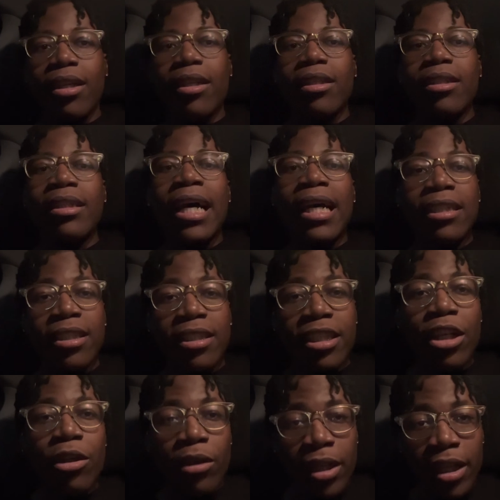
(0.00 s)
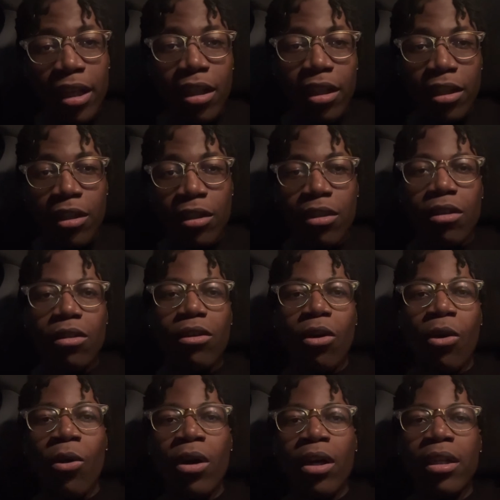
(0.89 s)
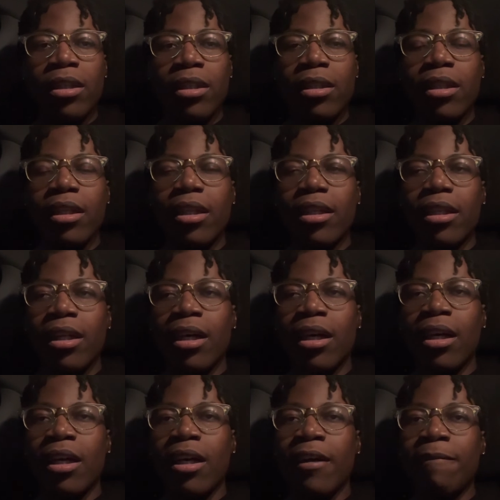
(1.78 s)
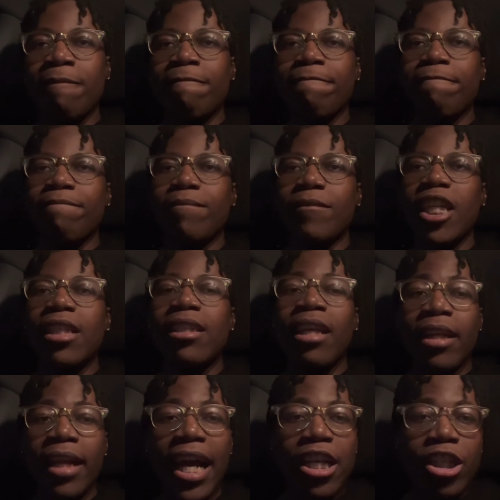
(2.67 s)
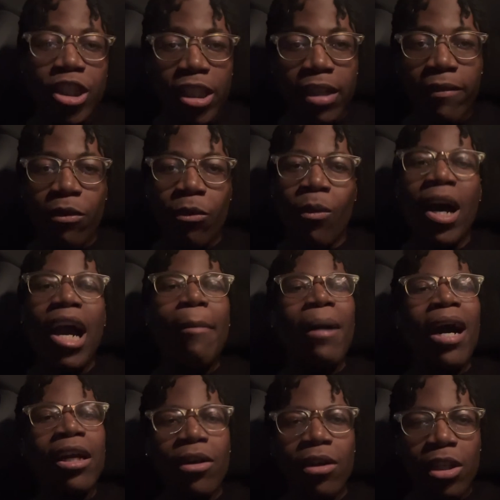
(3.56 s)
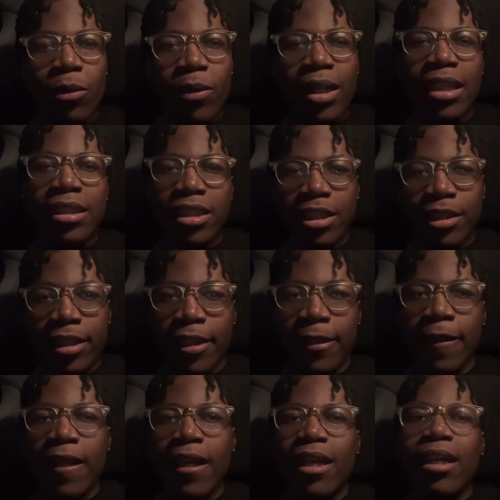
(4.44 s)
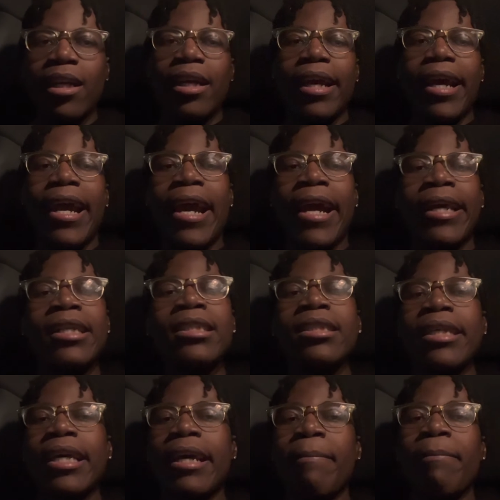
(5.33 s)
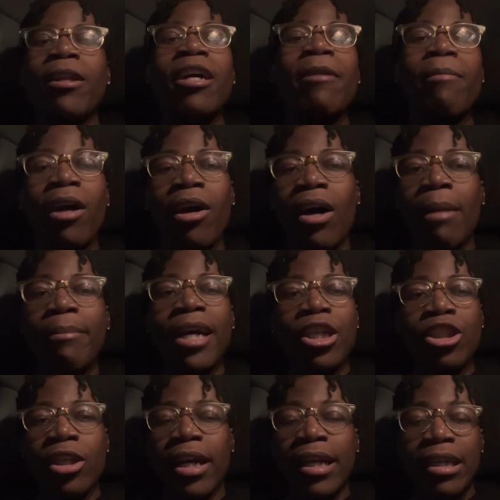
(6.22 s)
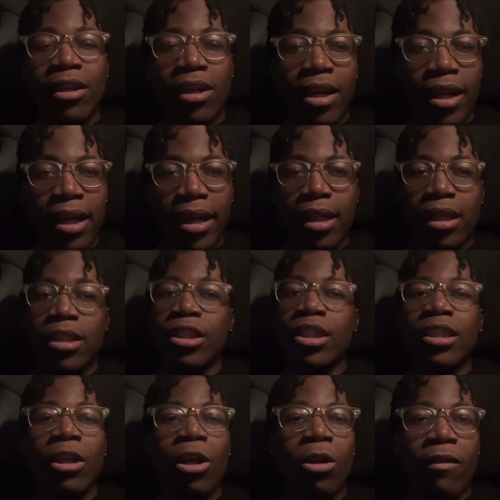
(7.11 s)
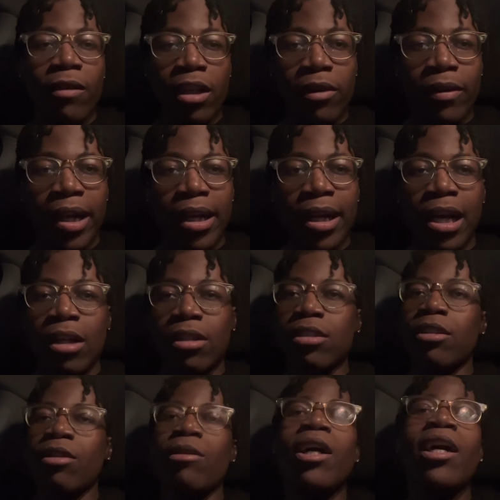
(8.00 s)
that's still here on the night shift? Why am I the only one that's still here? And he said, look, bro, I'm not trying to hear all that. Just get over there right now. So